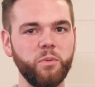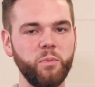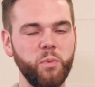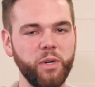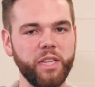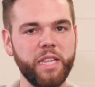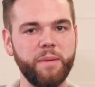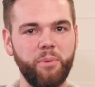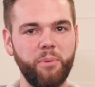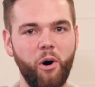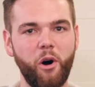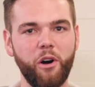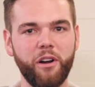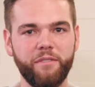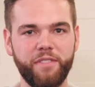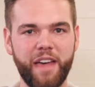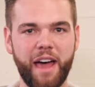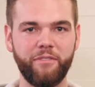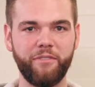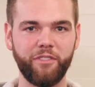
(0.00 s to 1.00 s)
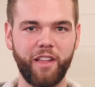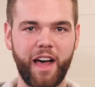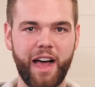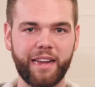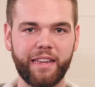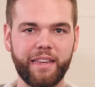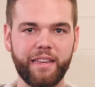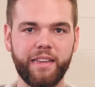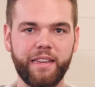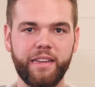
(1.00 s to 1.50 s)
really part of that
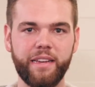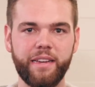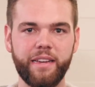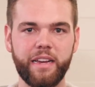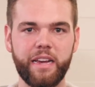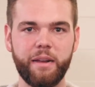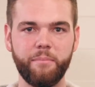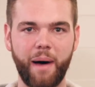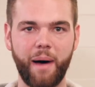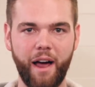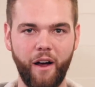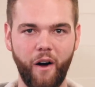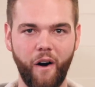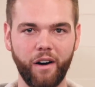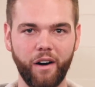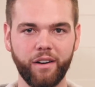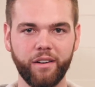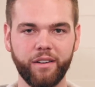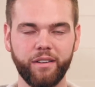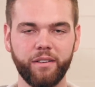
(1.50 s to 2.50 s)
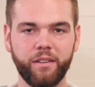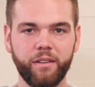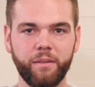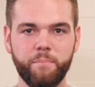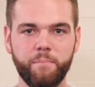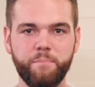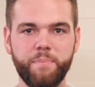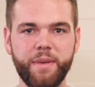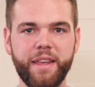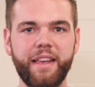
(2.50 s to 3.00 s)
flock in my heart,
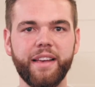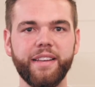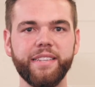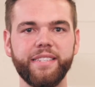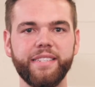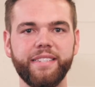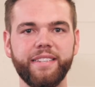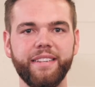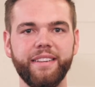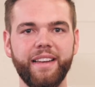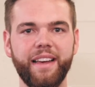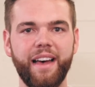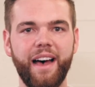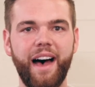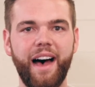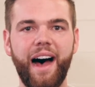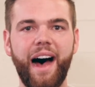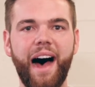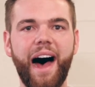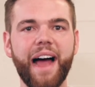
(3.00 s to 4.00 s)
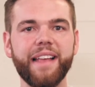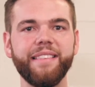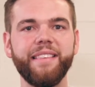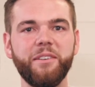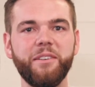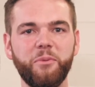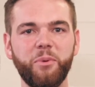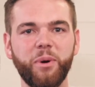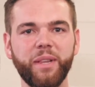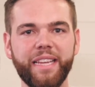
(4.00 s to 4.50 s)
because I
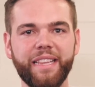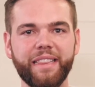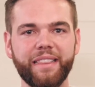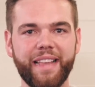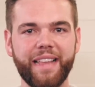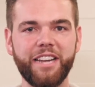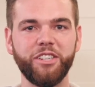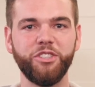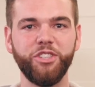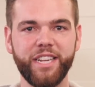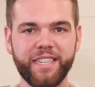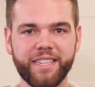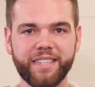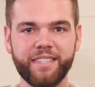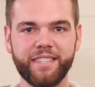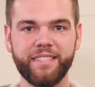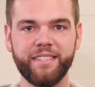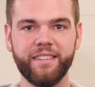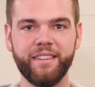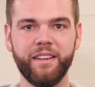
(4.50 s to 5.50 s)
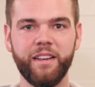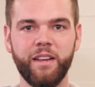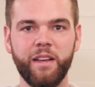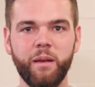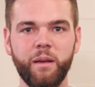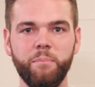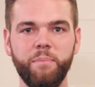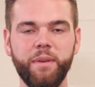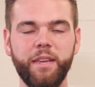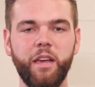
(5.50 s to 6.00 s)
didn't really let Jesus
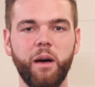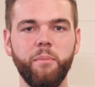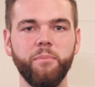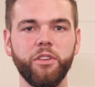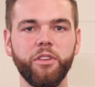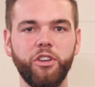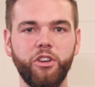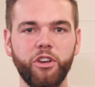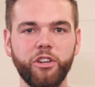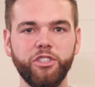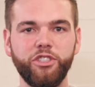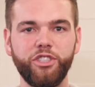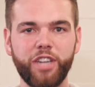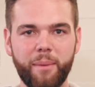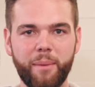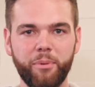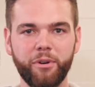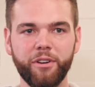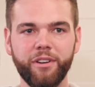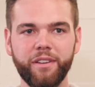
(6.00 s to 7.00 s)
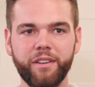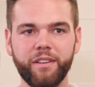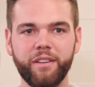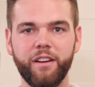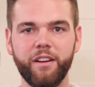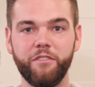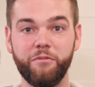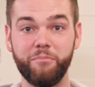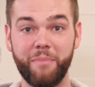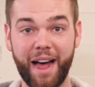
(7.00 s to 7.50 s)
become the good shepherd
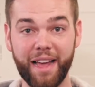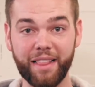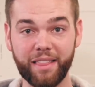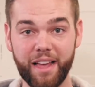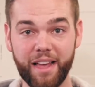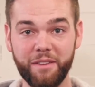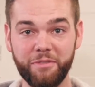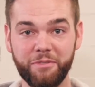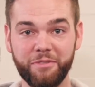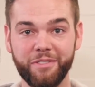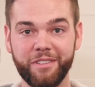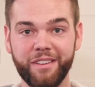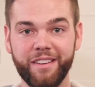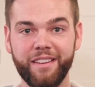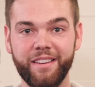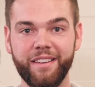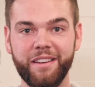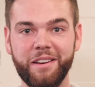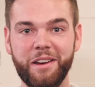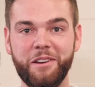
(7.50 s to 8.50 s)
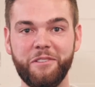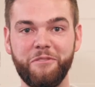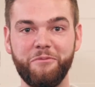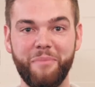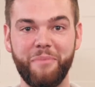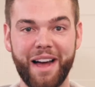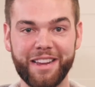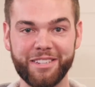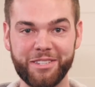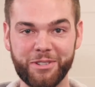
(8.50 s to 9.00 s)
of my life and of
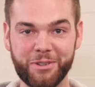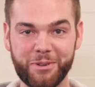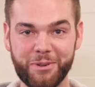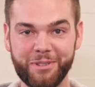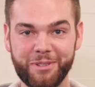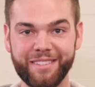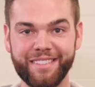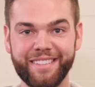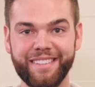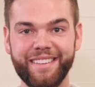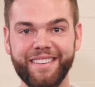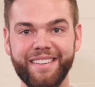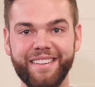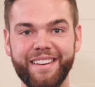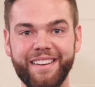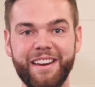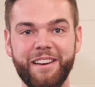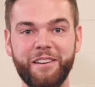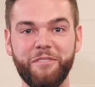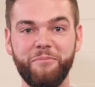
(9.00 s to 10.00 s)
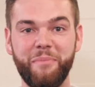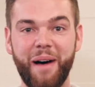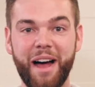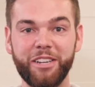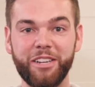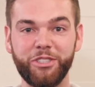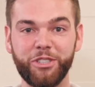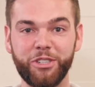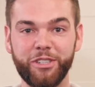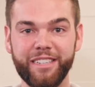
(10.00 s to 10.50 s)
my soul and of my
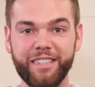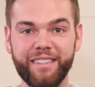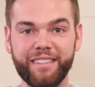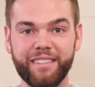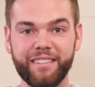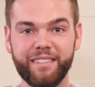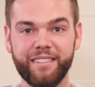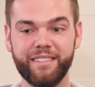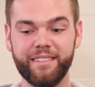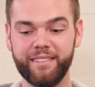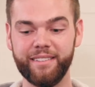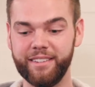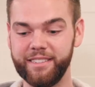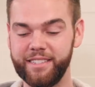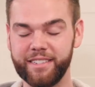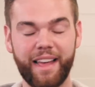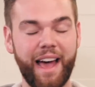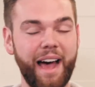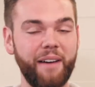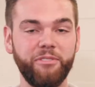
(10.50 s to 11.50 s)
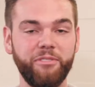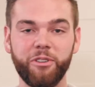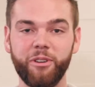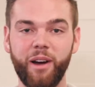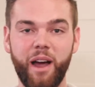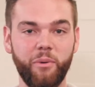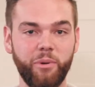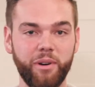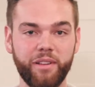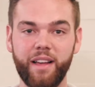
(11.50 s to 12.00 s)
journey until after
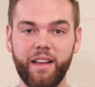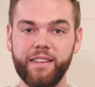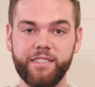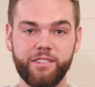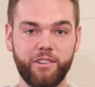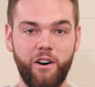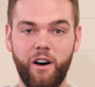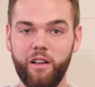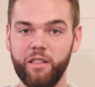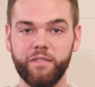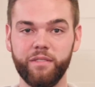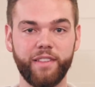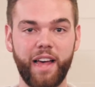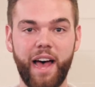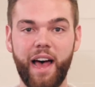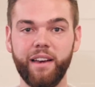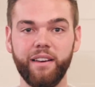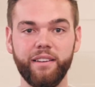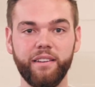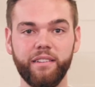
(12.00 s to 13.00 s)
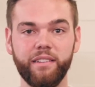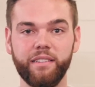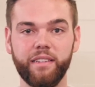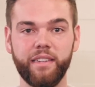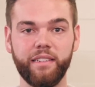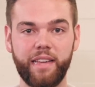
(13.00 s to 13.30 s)
I realized all of that in